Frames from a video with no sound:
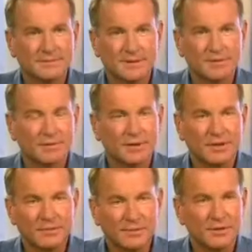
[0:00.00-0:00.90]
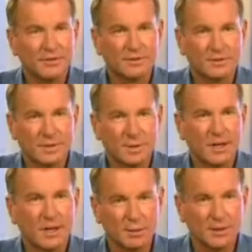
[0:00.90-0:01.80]
It was very confusing to me
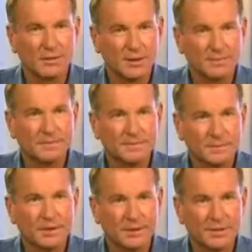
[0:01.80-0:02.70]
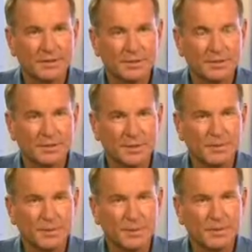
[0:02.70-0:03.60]
why I wound up running things, but
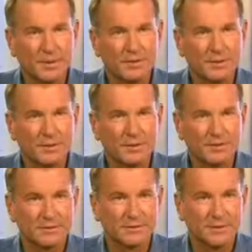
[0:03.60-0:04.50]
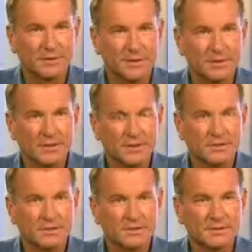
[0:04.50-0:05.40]
people wanted me to run things, so I ran things.